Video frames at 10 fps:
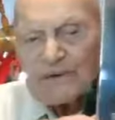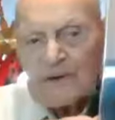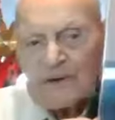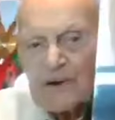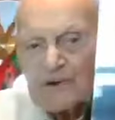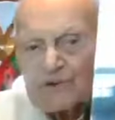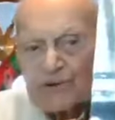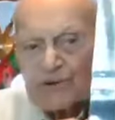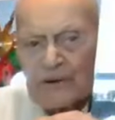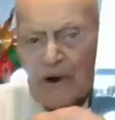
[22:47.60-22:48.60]
and those
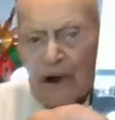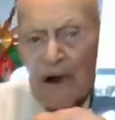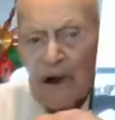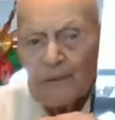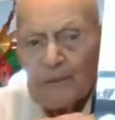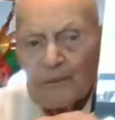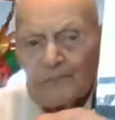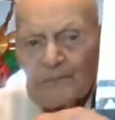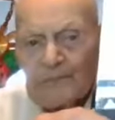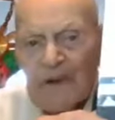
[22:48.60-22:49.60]
are
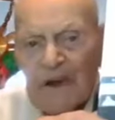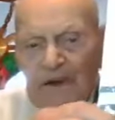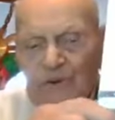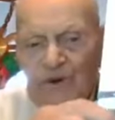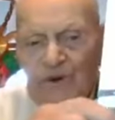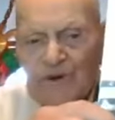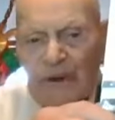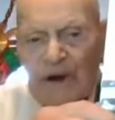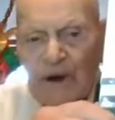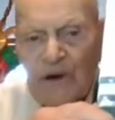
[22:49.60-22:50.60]
grizzly
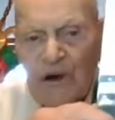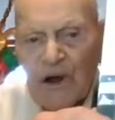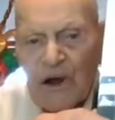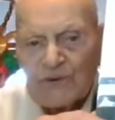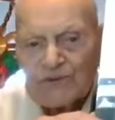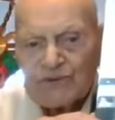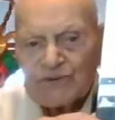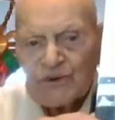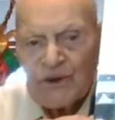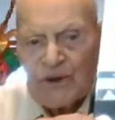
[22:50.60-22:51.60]
bear
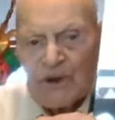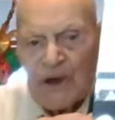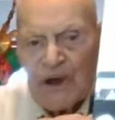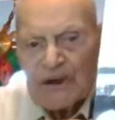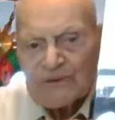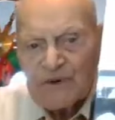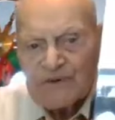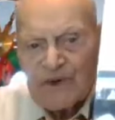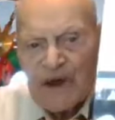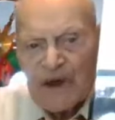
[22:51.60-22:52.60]
claws, and the
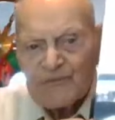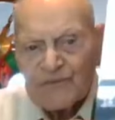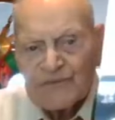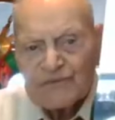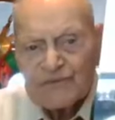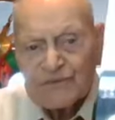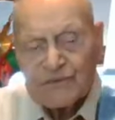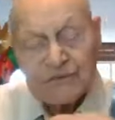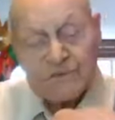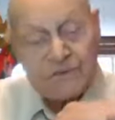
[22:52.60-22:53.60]
staff
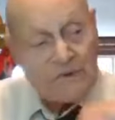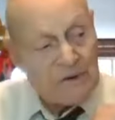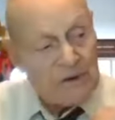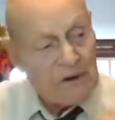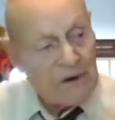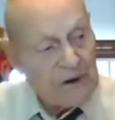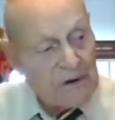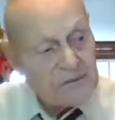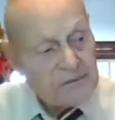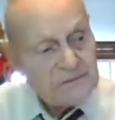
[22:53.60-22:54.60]
is,
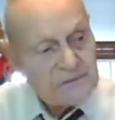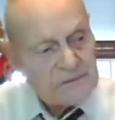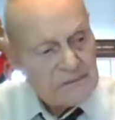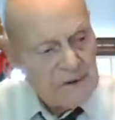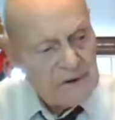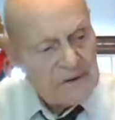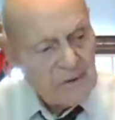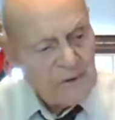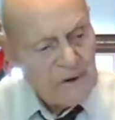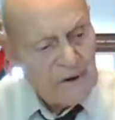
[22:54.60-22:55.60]
well, I don't
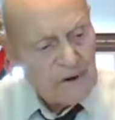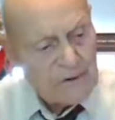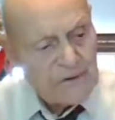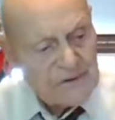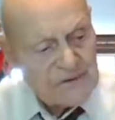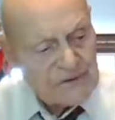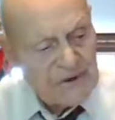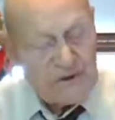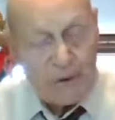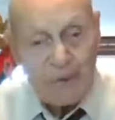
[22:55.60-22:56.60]
know what all you can
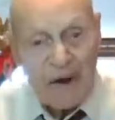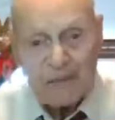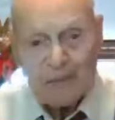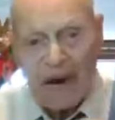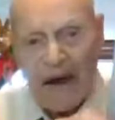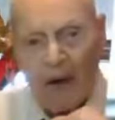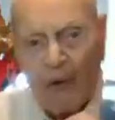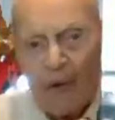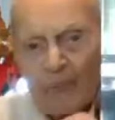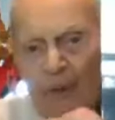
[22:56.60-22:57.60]
see, in the pipe I'm
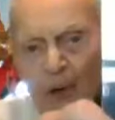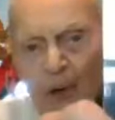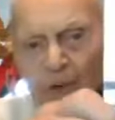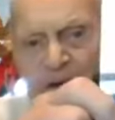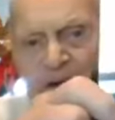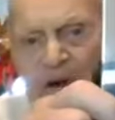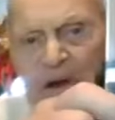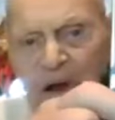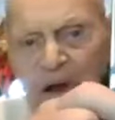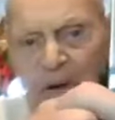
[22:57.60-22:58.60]
holding